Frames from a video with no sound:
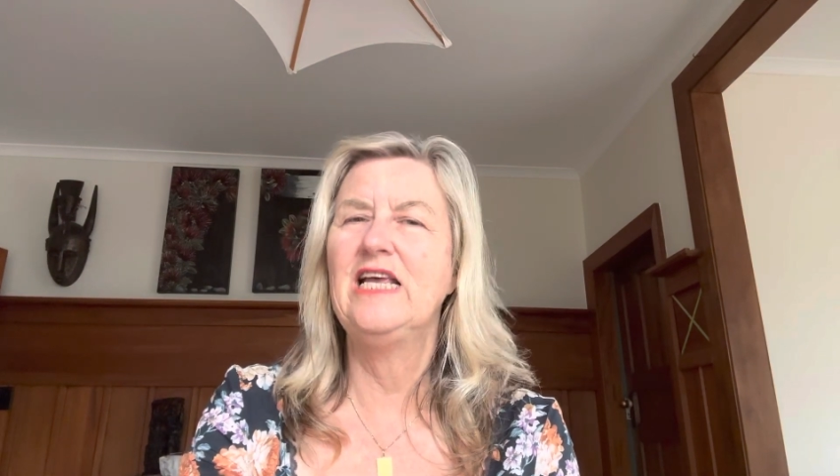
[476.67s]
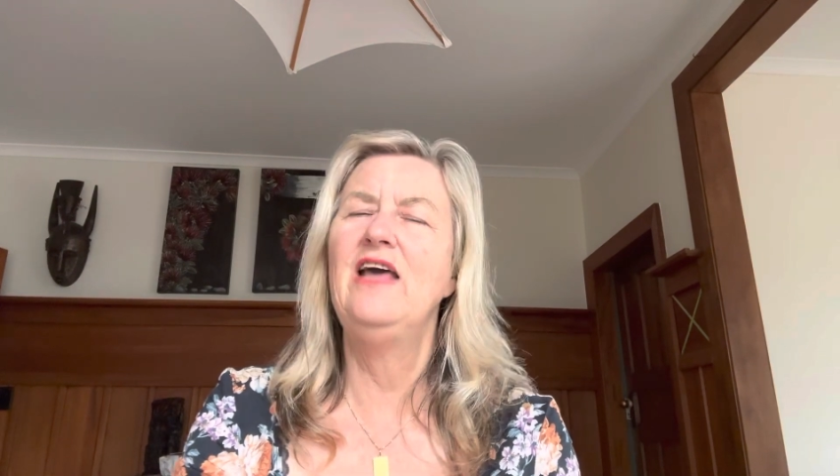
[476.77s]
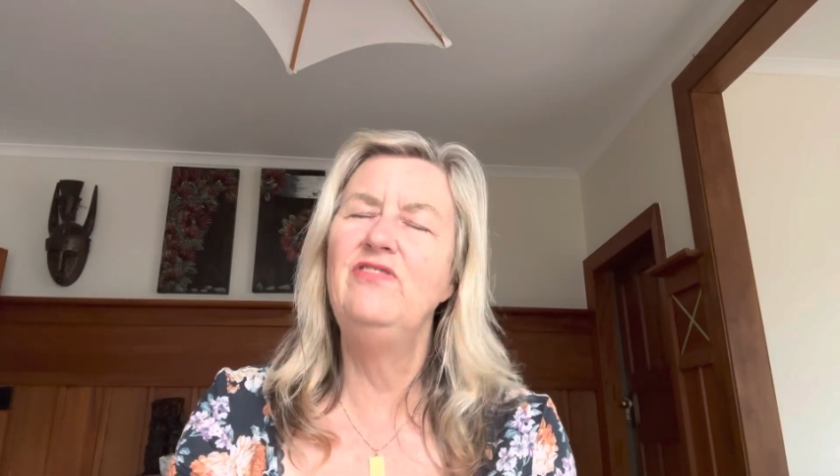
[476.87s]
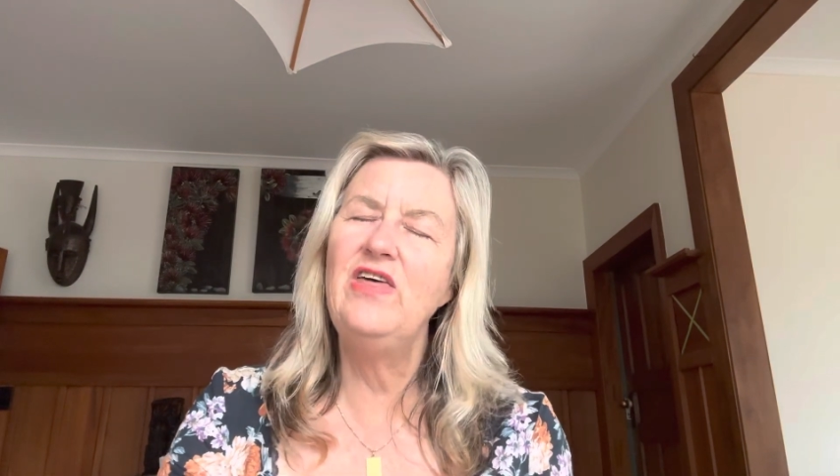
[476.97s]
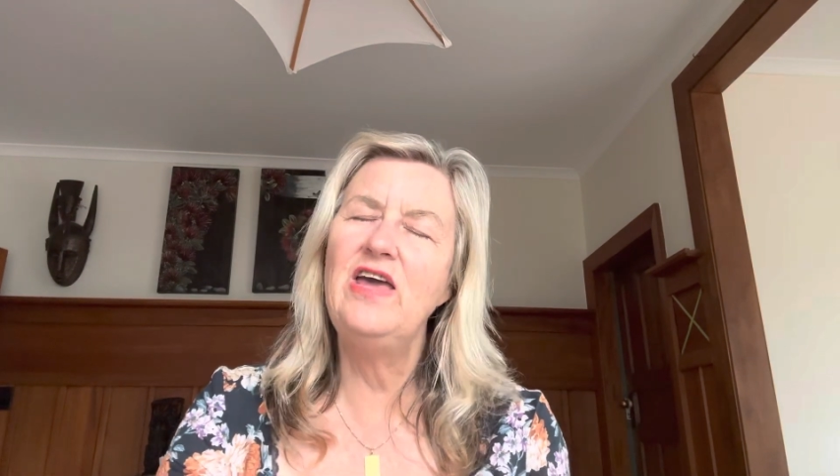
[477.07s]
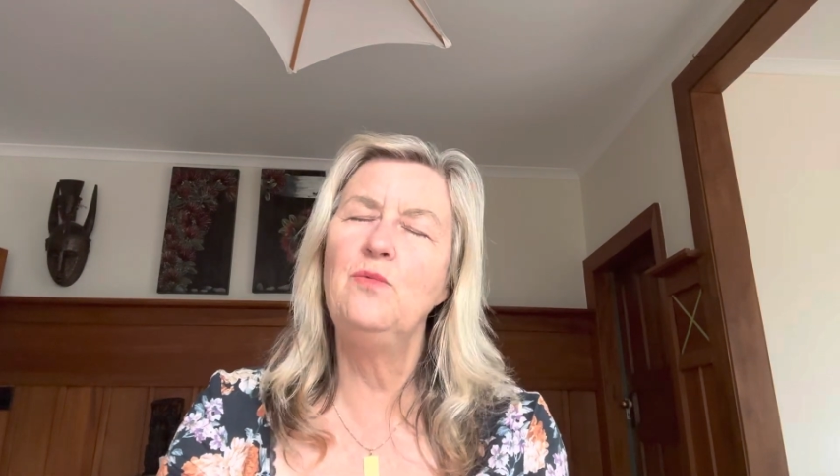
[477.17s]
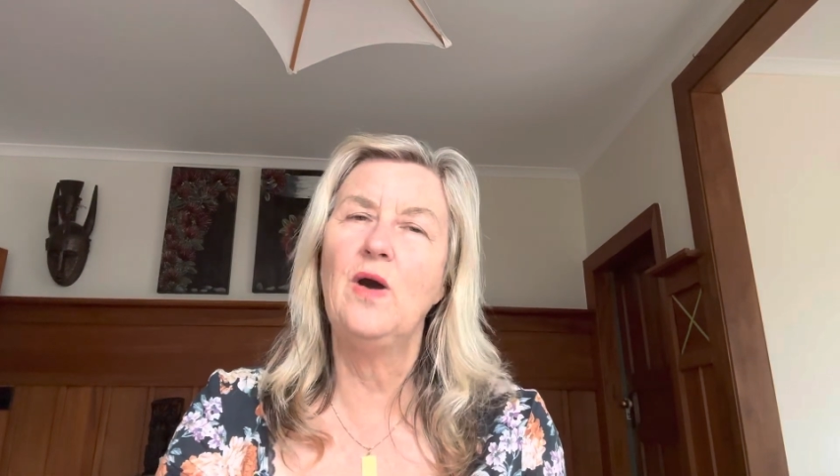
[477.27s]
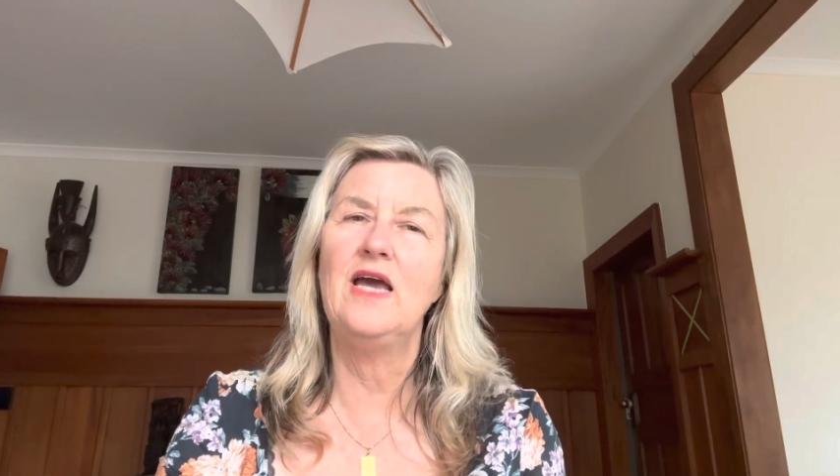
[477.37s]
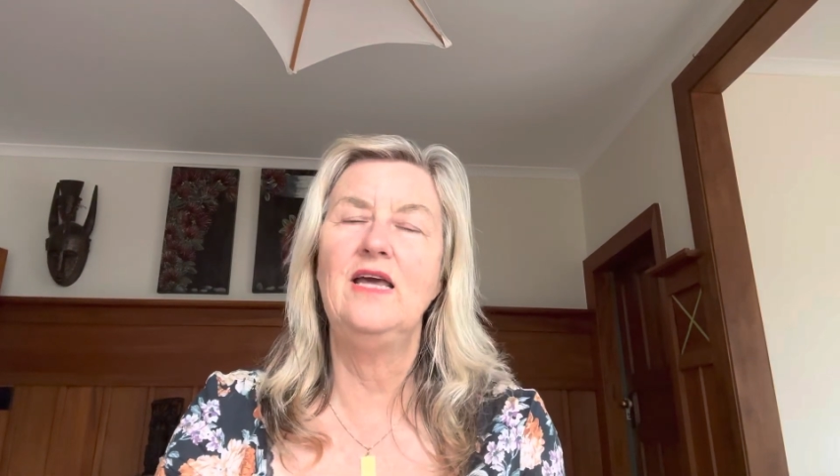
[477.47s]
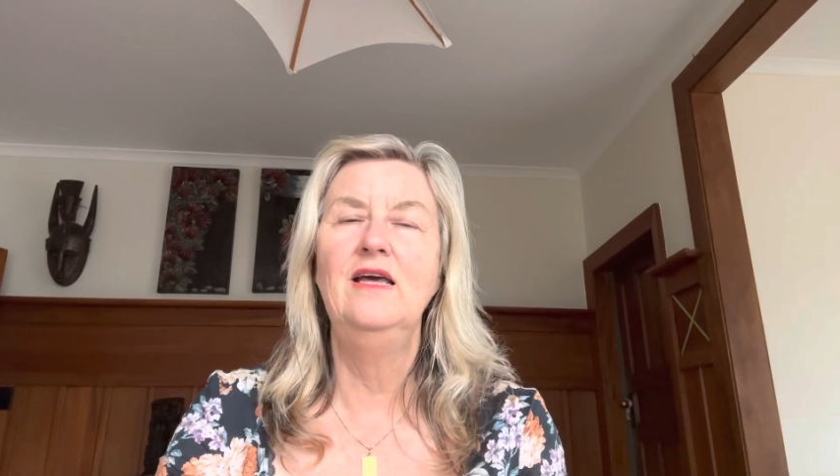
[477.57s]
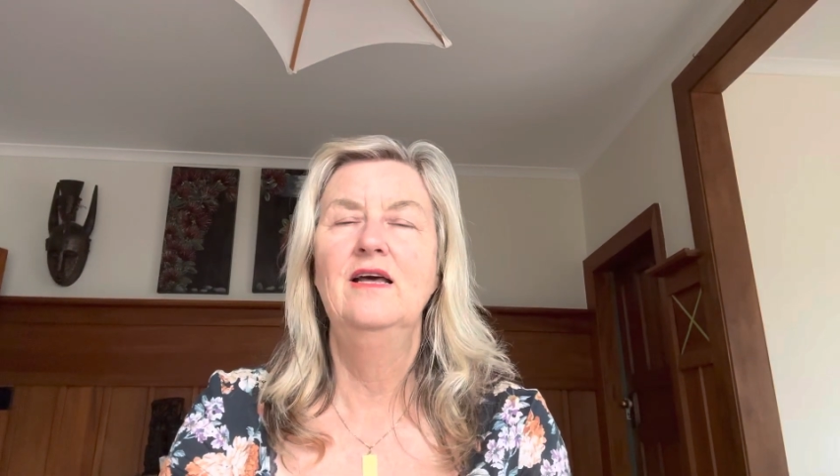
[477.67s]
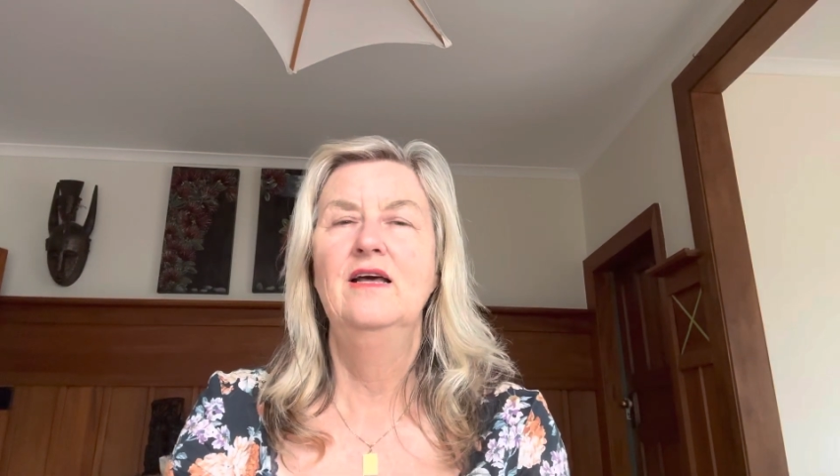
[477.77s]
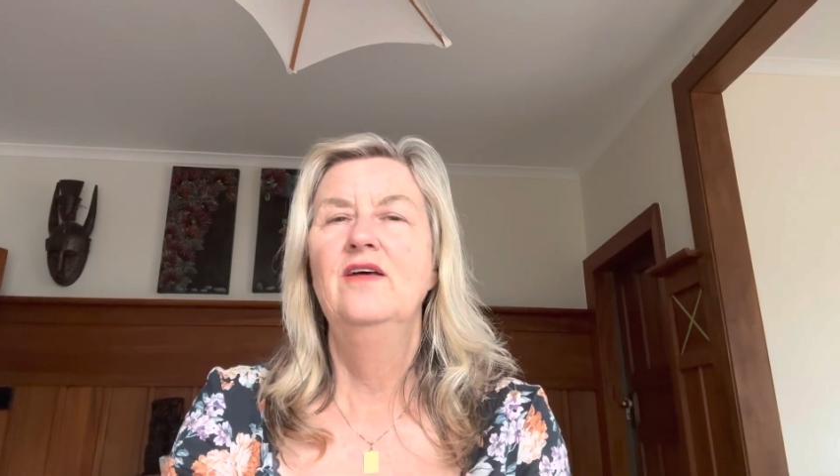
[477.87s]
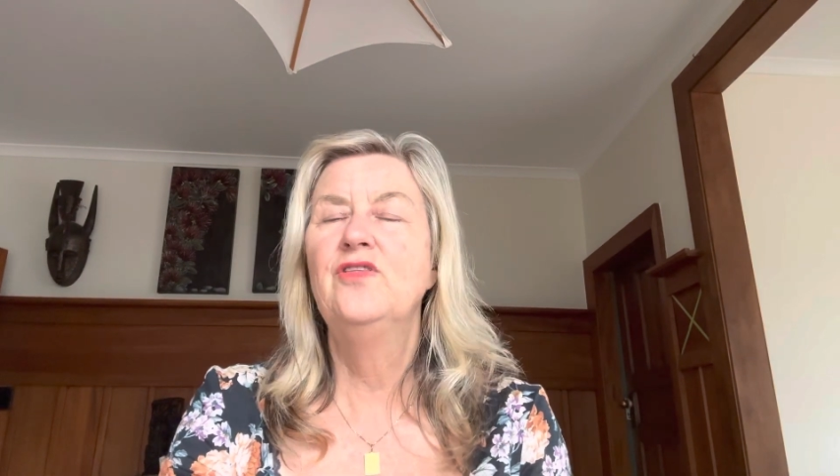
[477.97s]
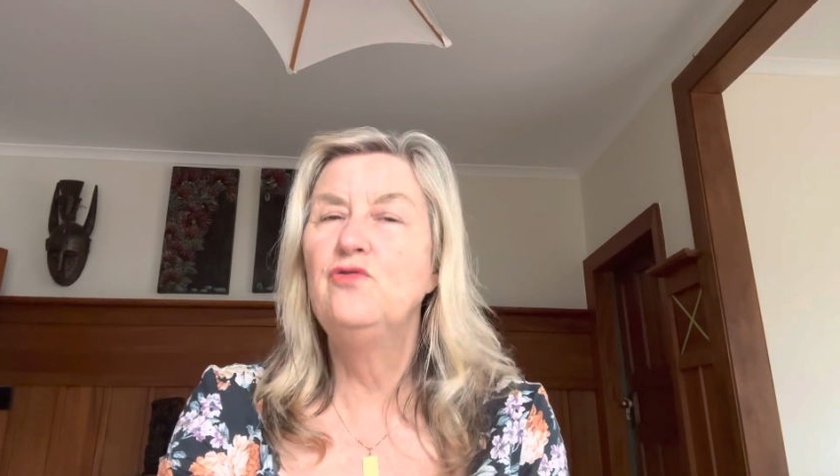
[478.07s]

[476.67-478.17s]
and that way the